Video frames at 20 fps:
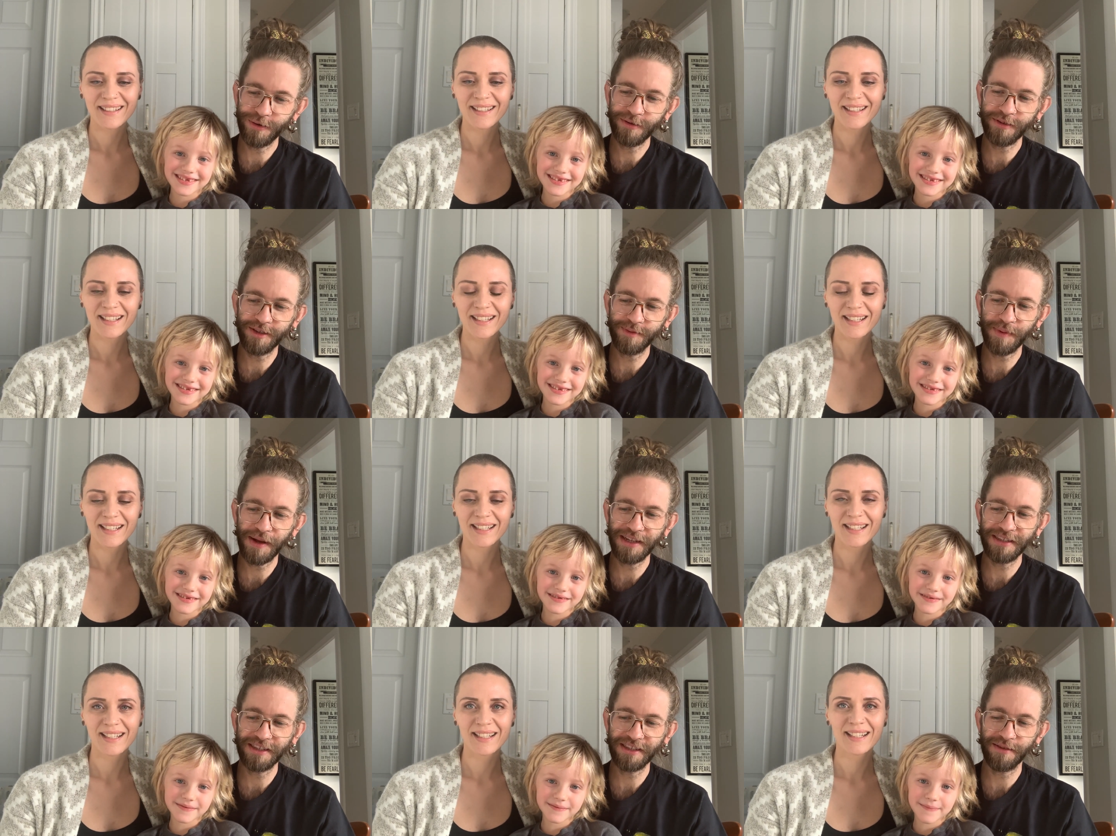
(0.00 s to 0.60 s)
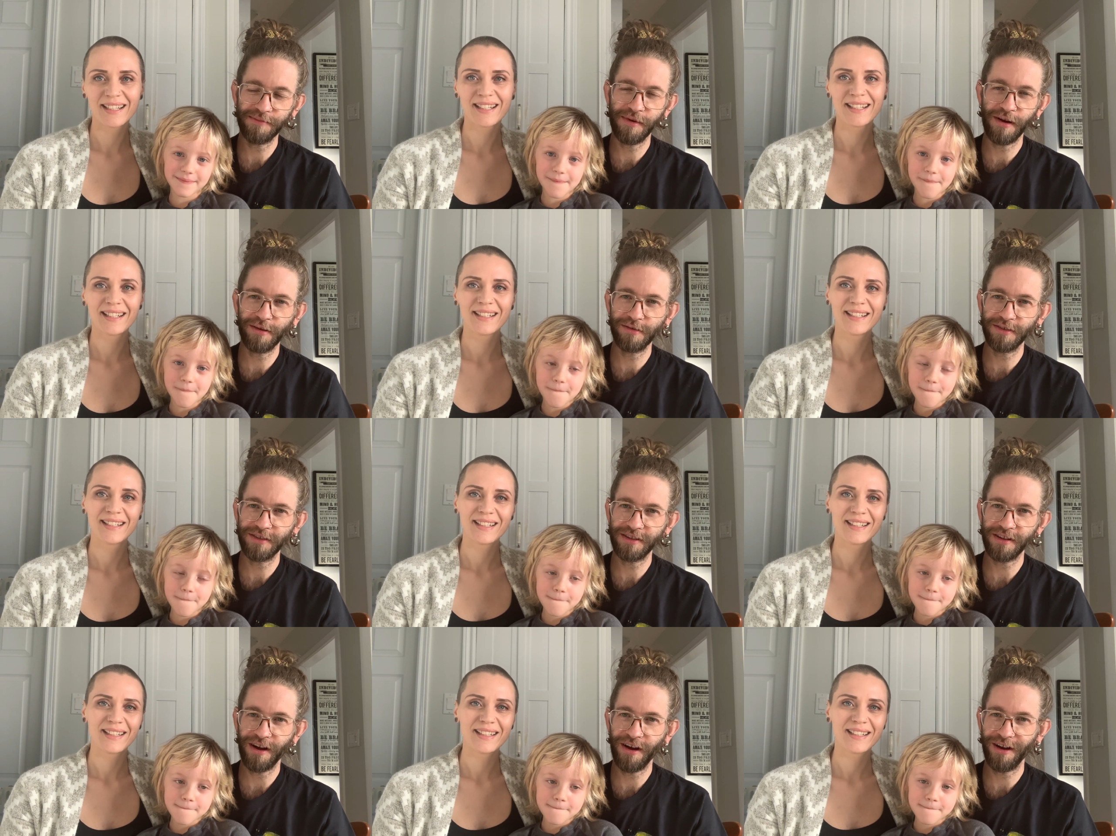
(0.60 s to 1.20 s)
Speaker 1: Who spends the
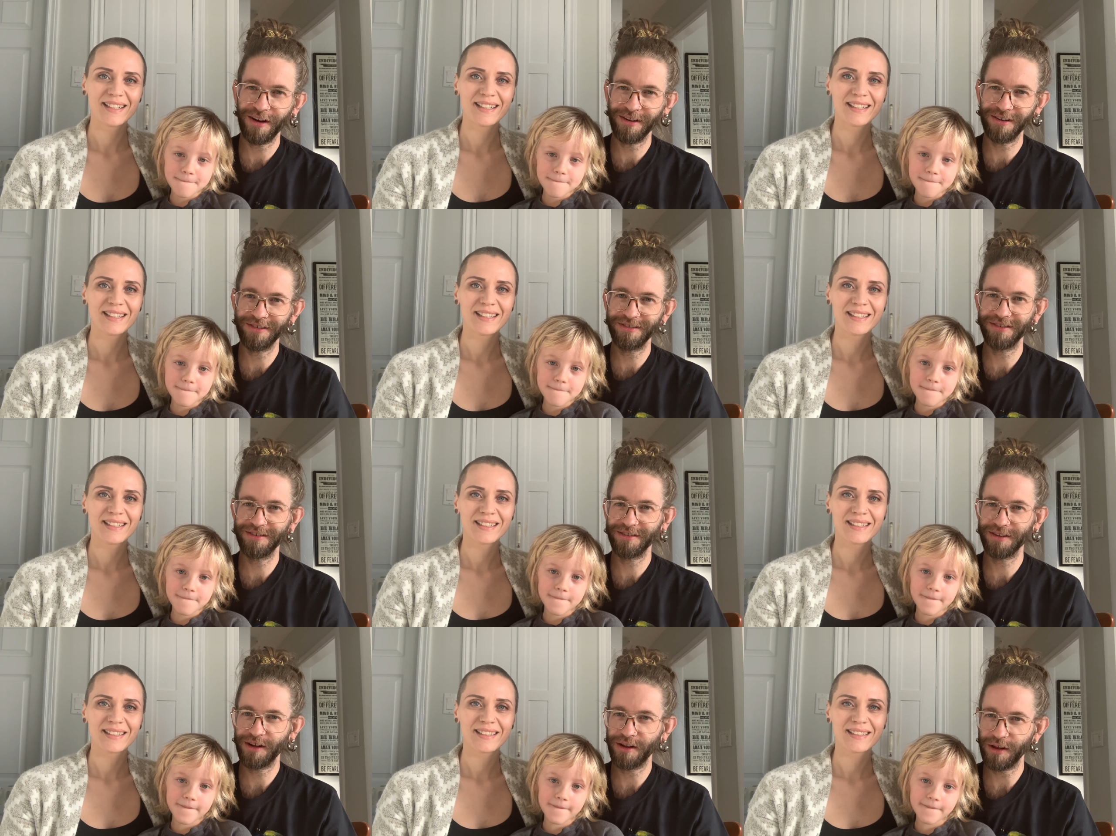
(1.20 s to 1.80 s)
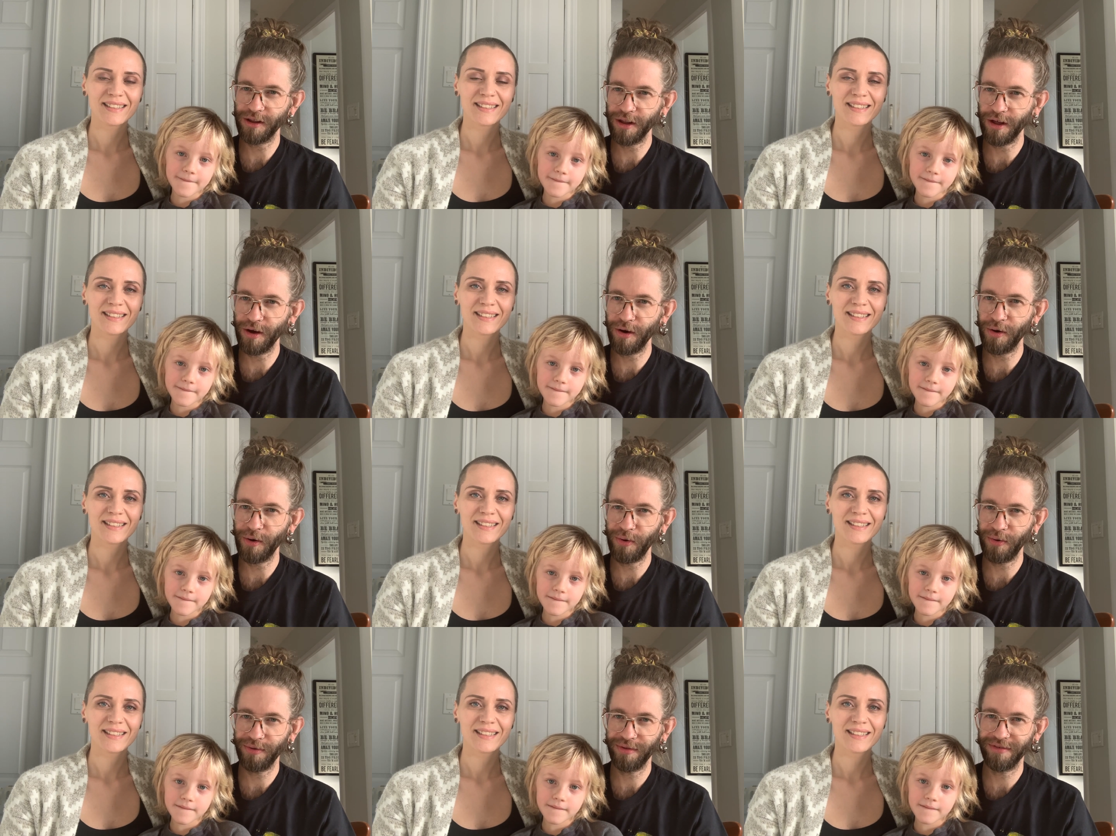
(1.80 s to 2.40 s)
most on
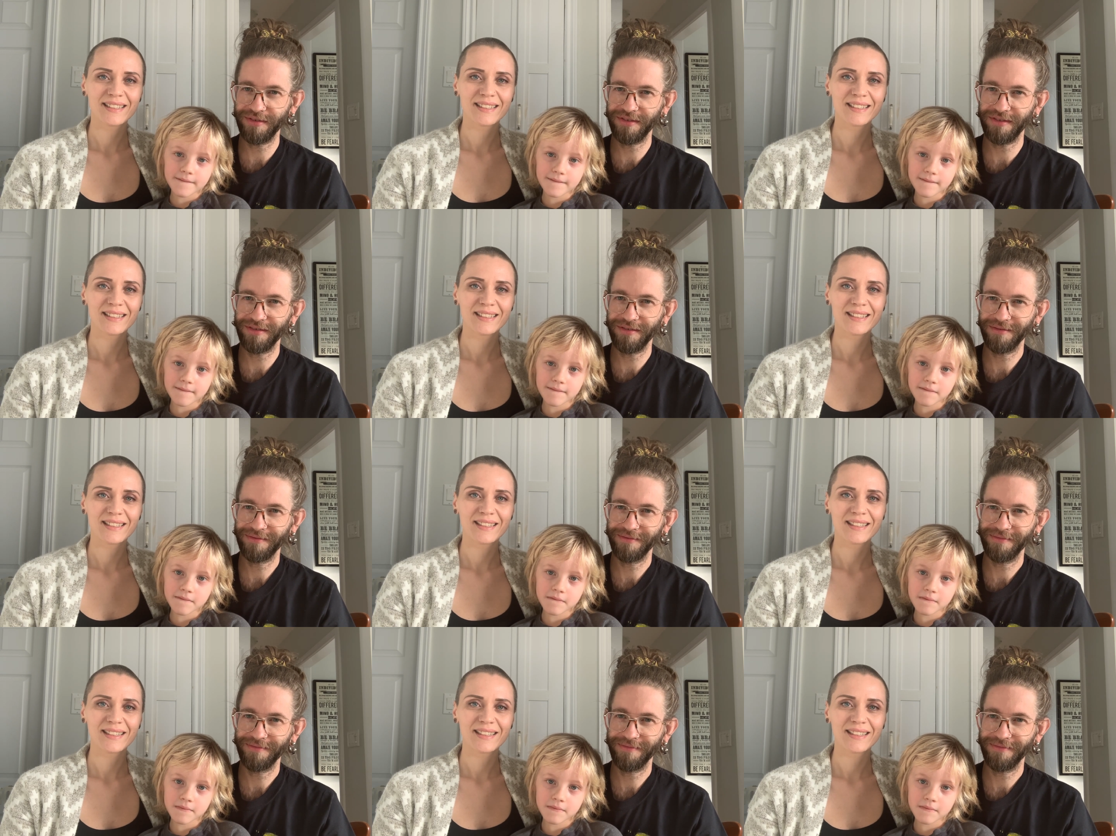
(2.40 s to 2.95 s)
clothes?